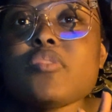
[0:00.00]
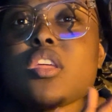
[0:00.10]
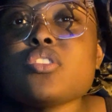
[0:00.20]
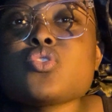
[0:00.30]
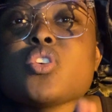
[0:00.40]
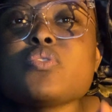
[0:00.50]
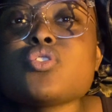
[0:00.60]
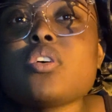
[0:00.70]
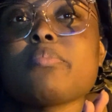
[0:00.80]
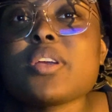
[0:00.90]
The story was
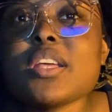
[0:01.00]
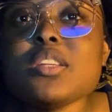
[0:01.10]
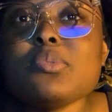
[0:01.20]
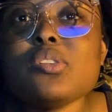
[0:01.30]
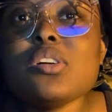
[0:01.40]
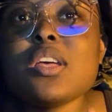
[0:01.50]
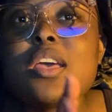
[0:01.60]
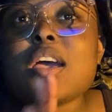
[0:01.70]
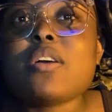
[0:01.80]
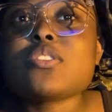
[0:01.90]
so unpredictable.
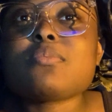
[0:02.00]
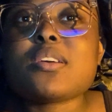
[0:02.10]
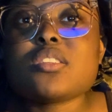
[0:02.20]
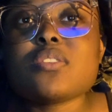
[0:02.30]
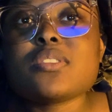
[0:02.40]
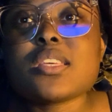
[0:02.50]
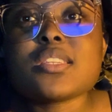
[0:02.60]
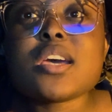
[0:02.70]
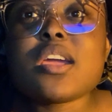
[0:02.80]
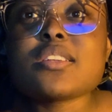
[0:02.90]
I was on my toes the
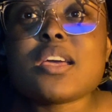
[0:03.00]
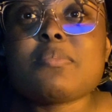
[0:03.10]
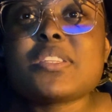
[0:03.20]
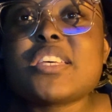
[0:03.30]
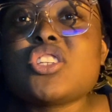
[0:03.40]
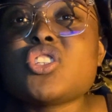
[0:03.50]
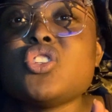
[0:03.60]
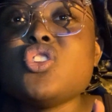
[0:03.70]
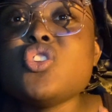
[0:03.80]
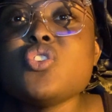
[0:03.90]
entire time because I just
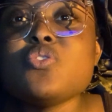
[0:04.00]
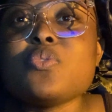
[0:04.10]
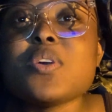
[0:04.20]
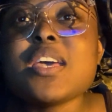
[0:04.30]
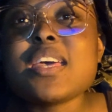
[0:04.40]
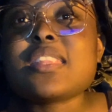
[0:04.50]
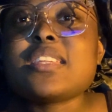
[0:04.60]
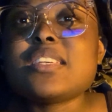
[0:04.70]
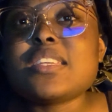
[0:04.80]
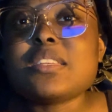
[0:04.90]
knew that
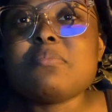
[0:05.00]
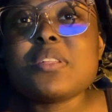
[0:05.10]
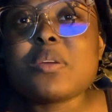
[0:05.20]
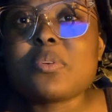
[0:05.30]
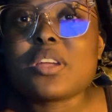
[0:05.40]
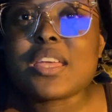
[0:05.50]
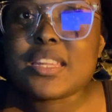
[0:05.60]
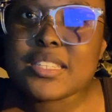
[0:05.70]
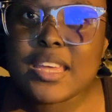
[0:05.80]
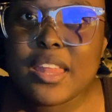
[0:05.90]
Daisy and Billy were gonna get
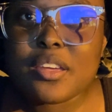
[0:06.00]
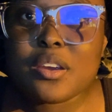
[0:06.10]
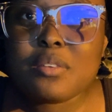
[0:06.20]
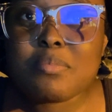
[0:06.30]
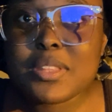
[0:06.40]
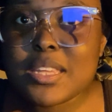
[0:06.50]
together, but